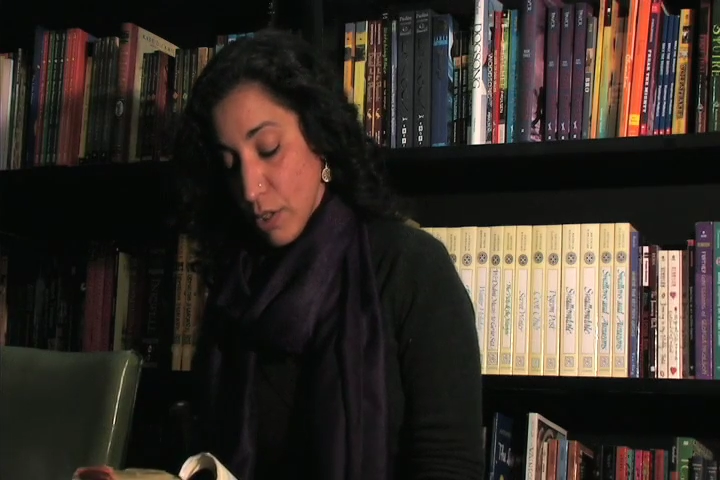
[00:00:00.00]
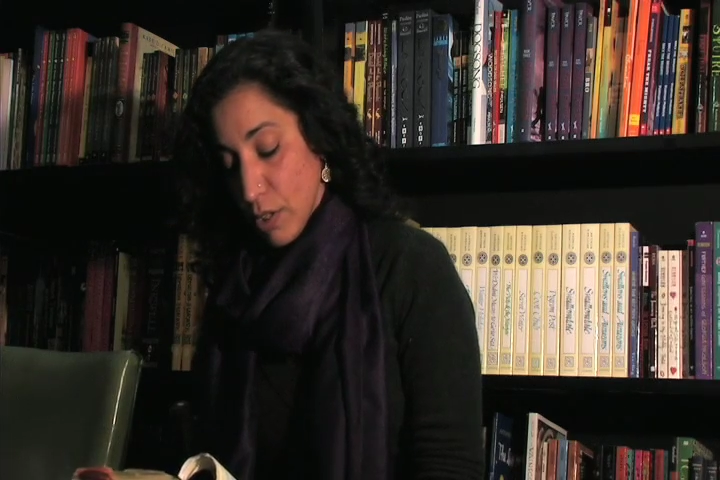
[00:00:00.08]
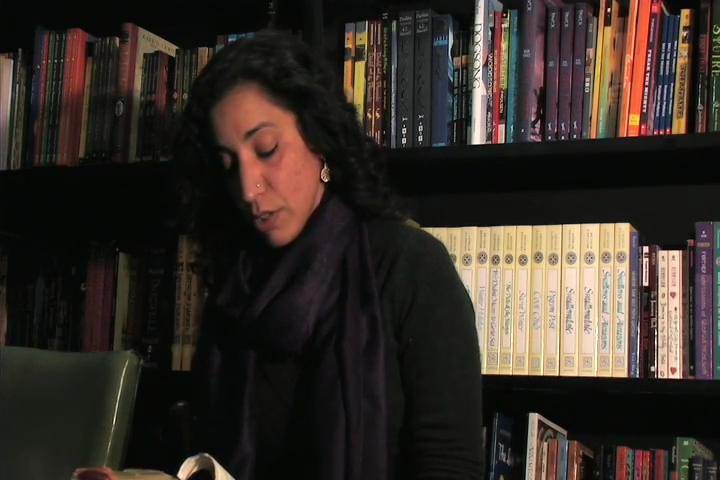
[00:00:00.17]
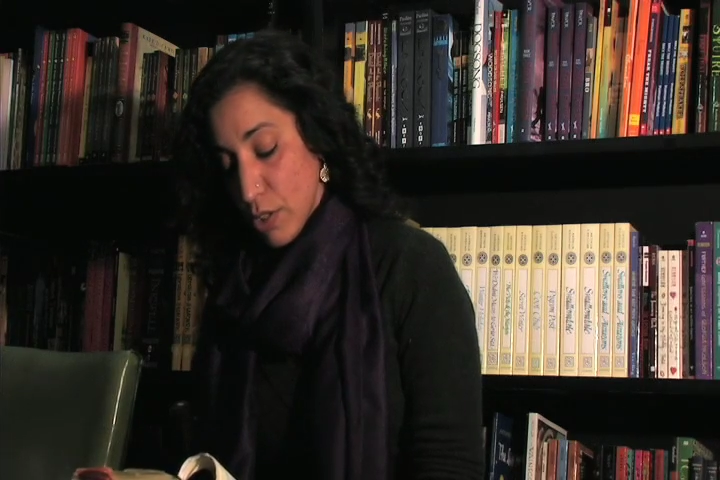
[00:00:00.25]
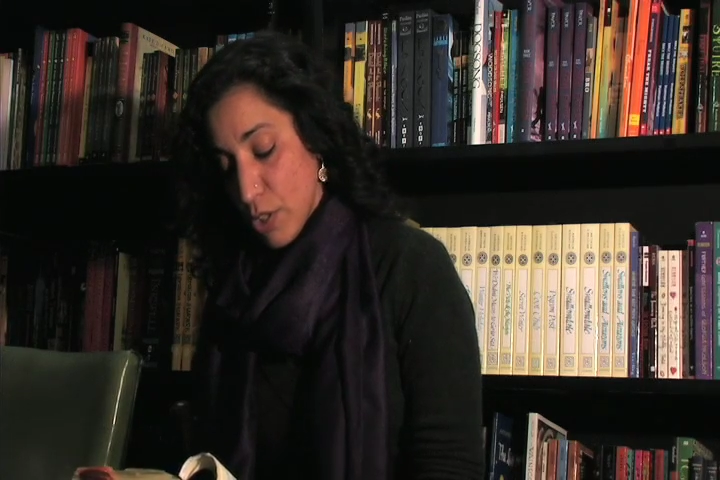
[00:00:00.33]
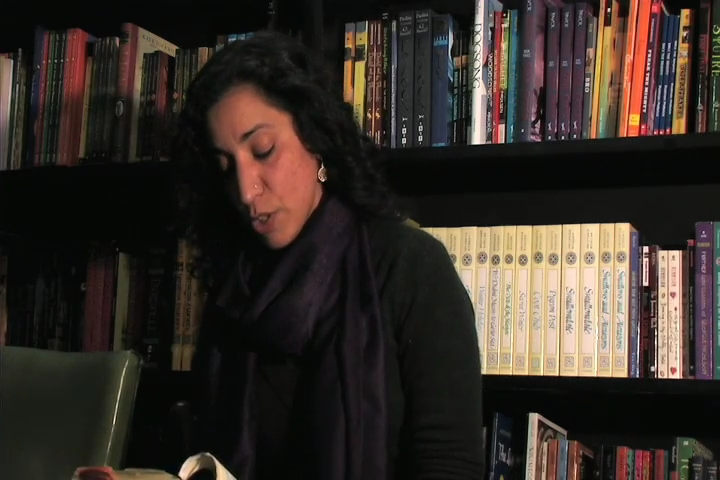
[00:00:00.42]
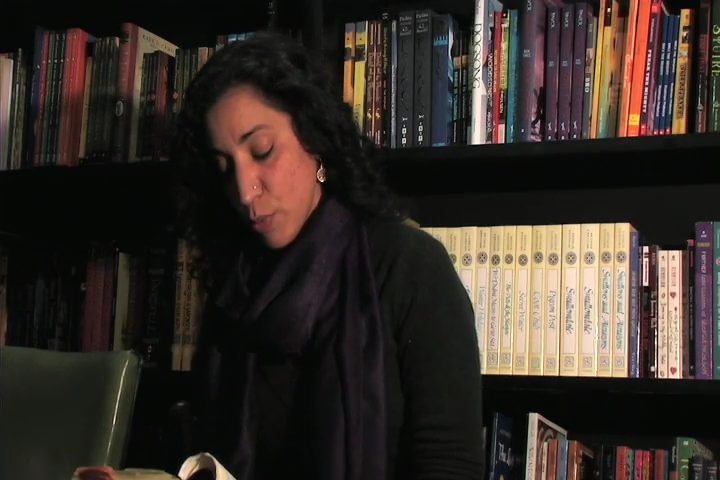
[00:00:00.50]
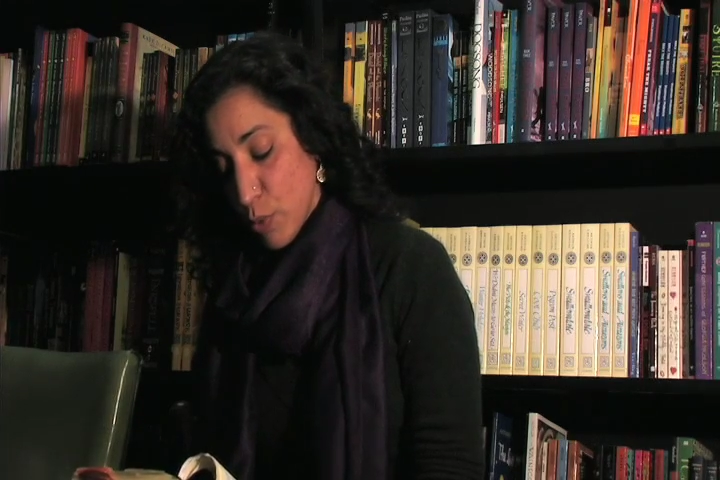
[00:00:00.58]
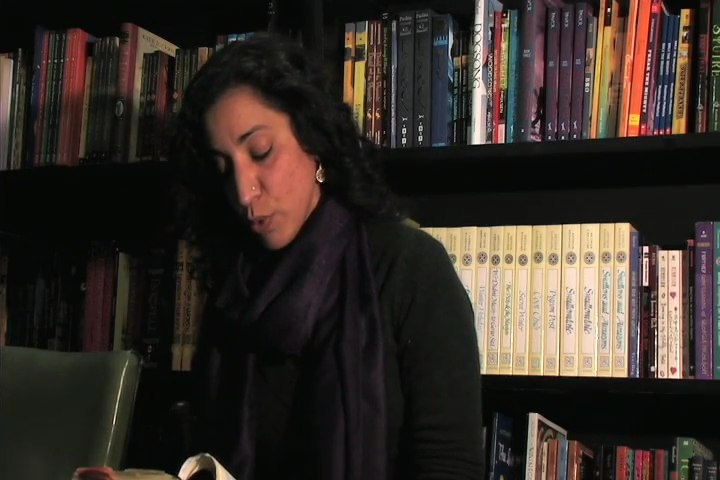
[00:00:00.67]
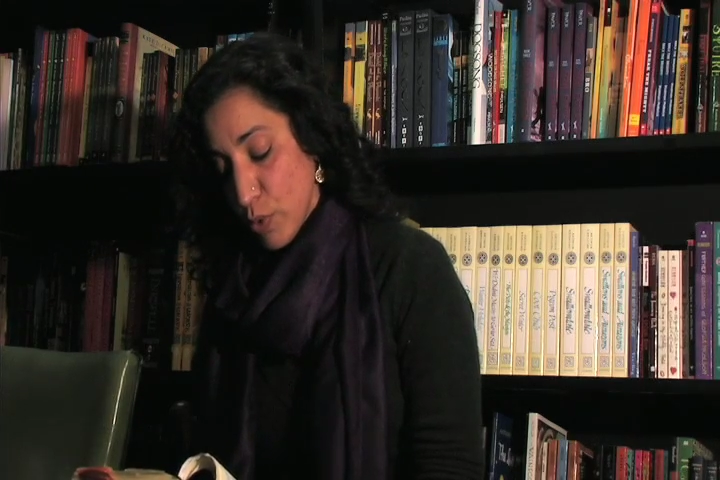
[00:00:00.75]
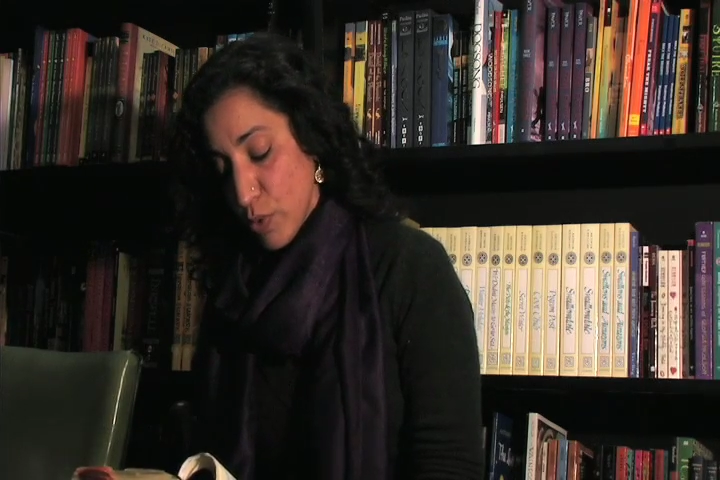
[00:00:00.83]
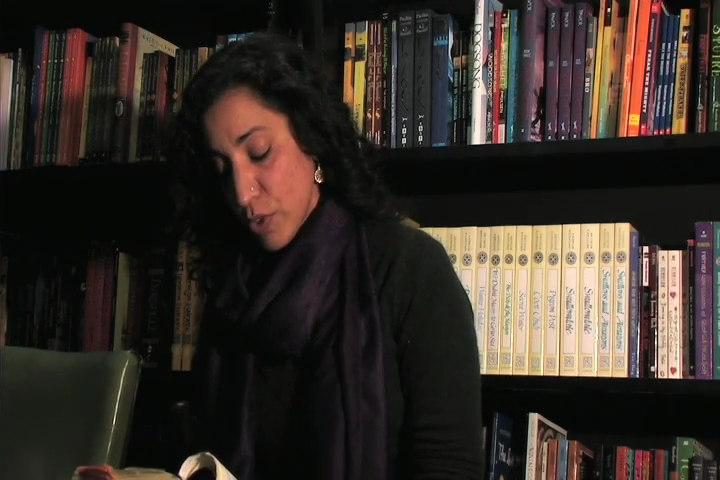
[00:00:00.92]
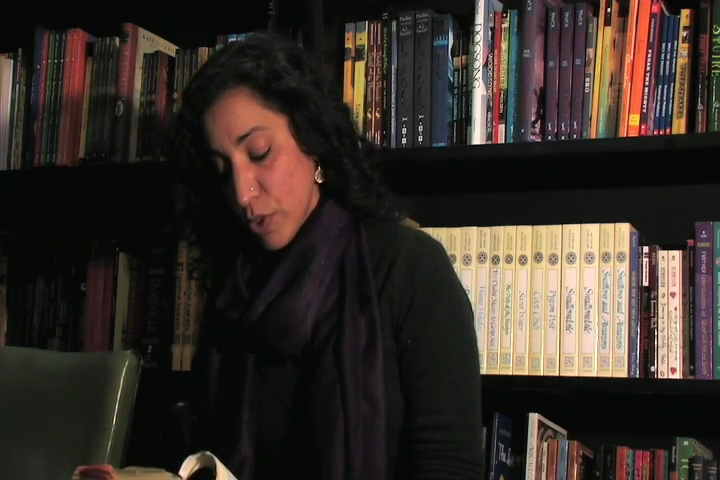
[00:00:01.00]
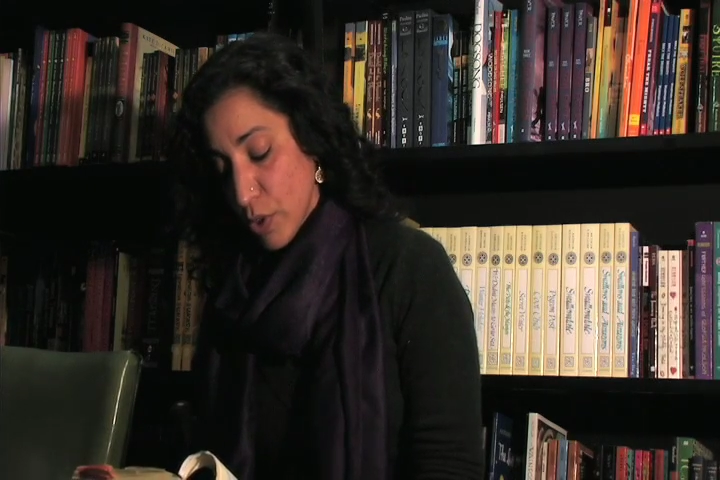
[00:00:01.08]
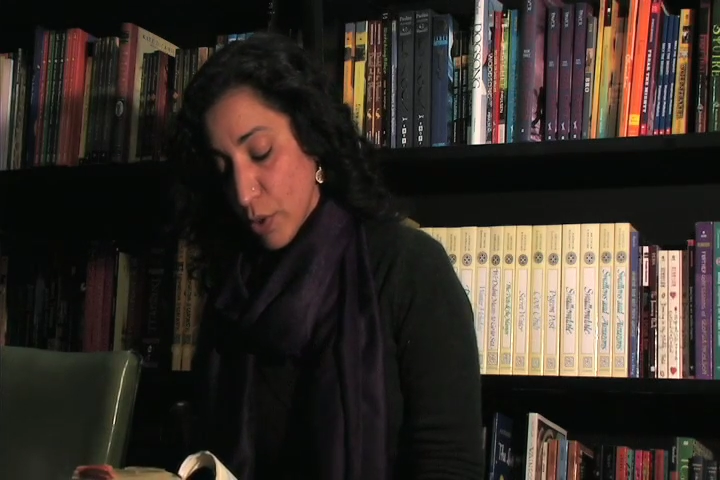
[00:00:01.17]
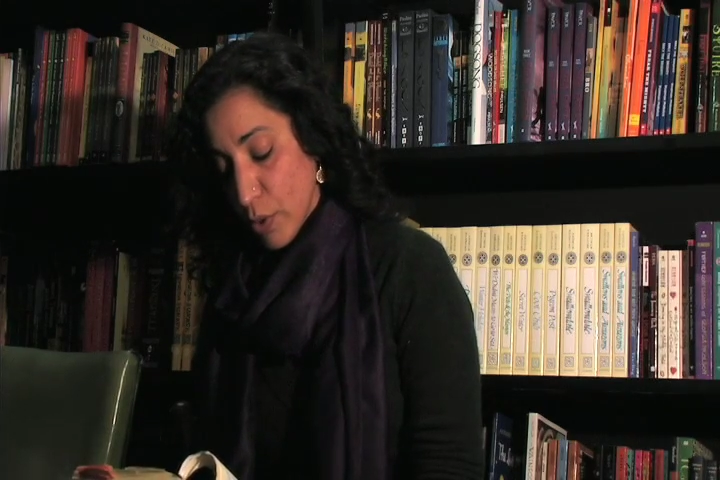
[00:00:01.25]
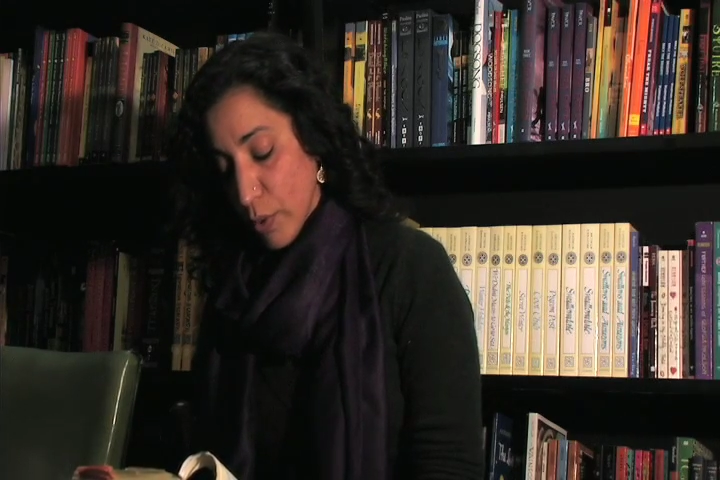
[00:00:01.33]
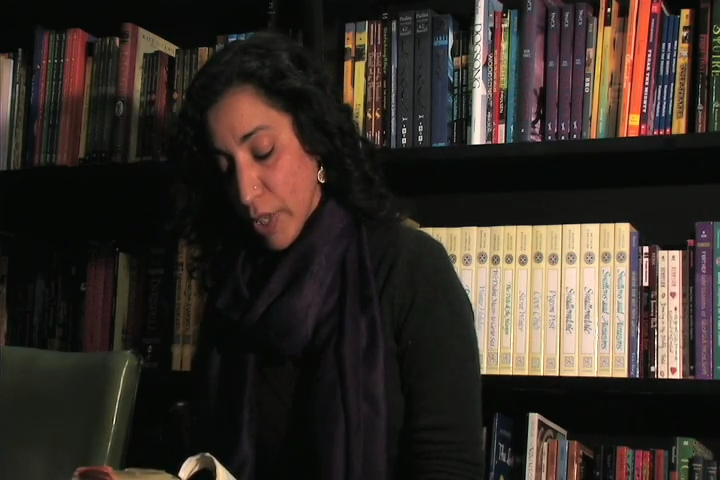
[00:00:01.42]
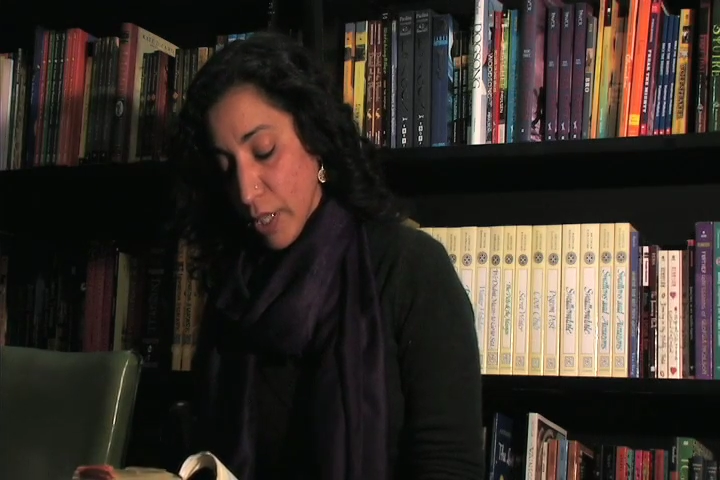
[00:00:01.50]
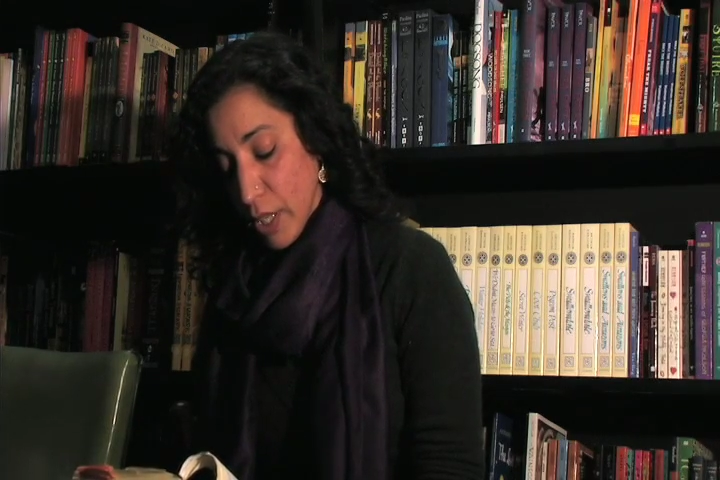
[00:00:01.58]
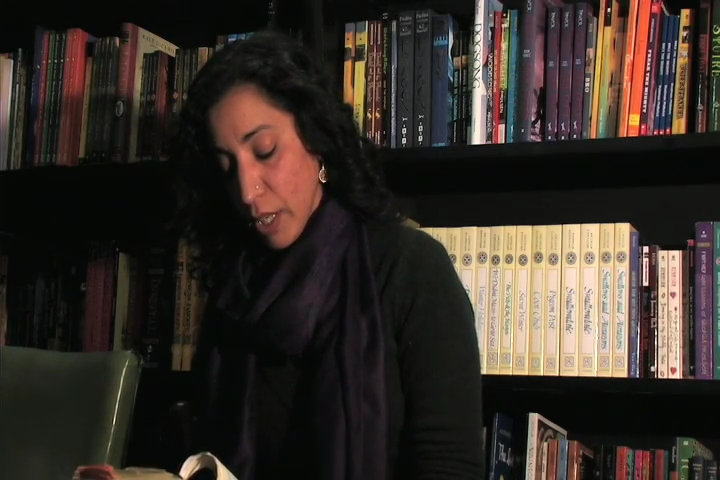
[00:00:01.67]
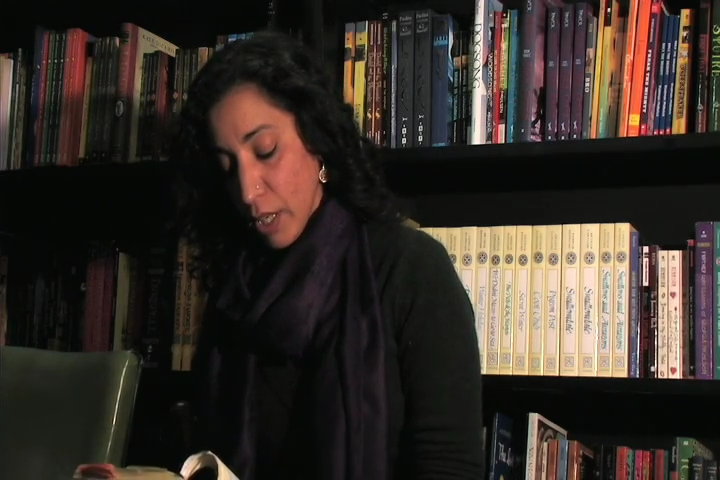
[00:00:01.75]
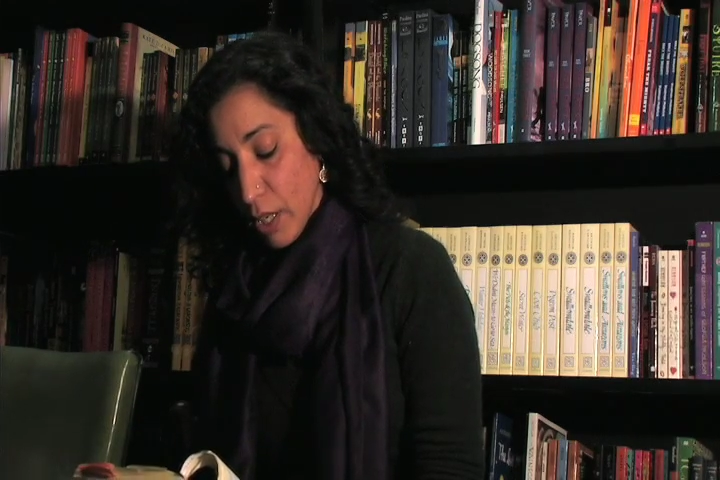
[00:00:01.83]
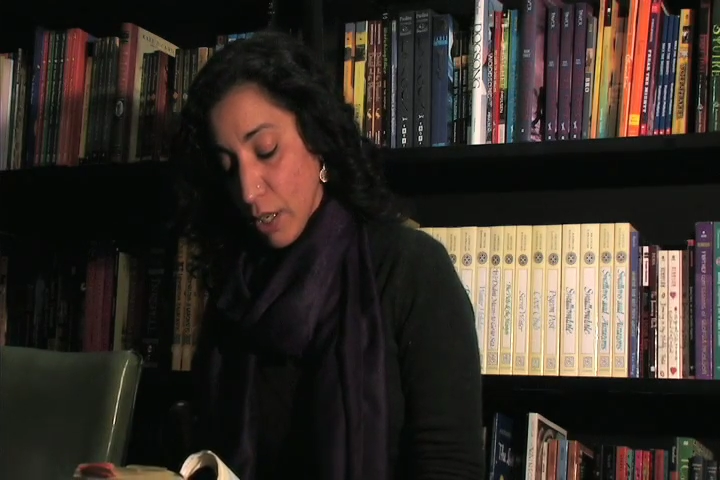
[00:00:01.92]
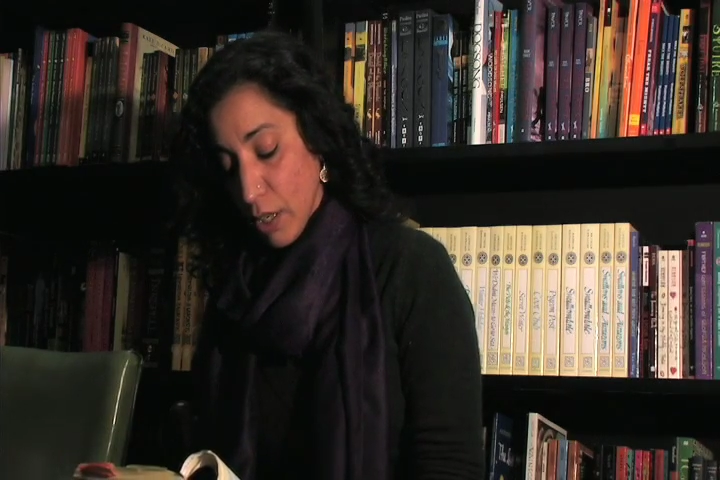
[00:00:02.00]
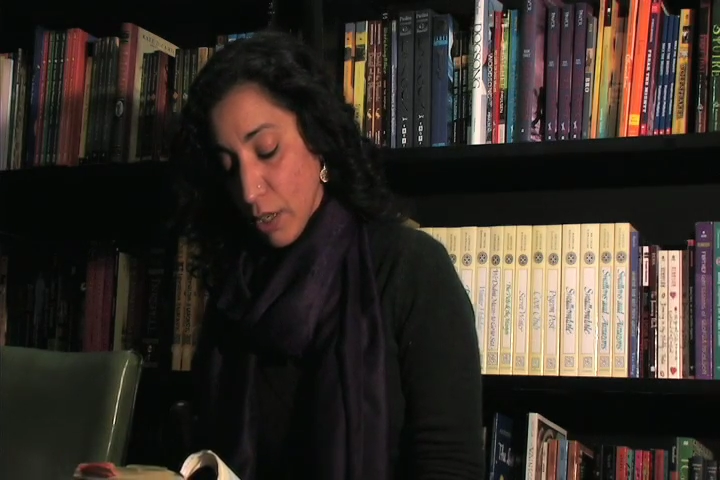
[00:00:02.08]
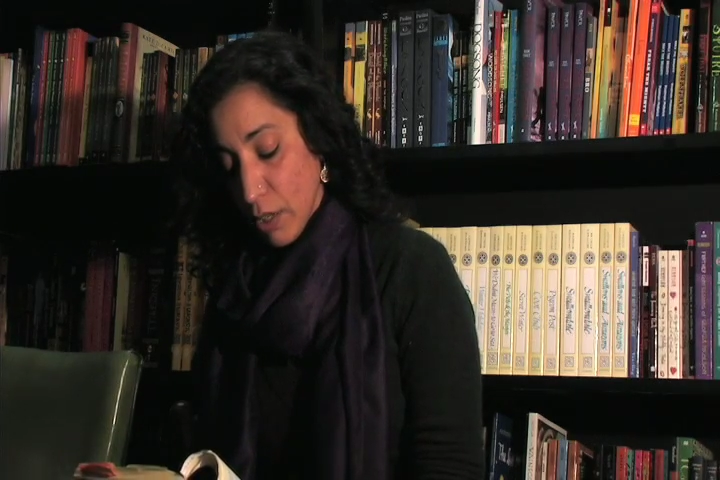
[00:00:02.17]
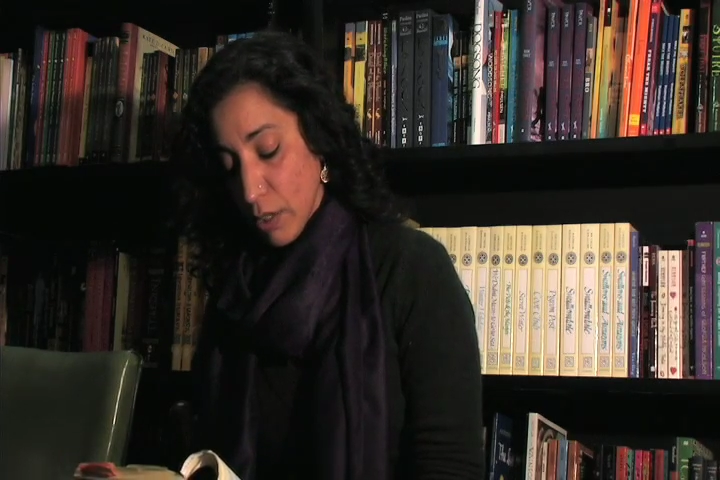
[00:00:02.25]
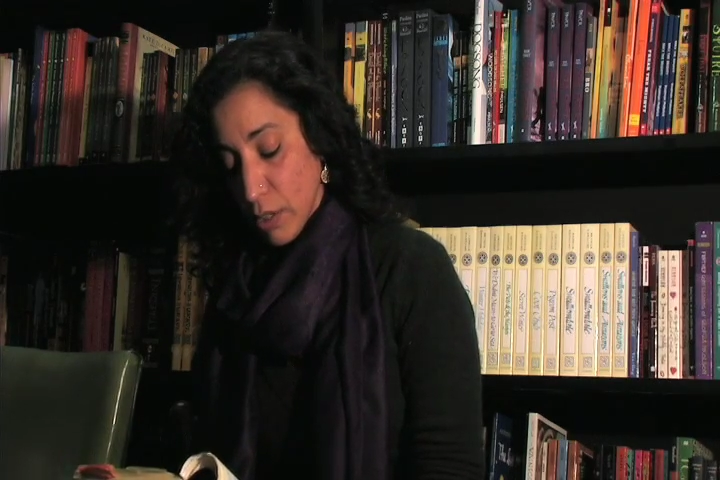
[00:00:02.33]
she smooths her gray hair,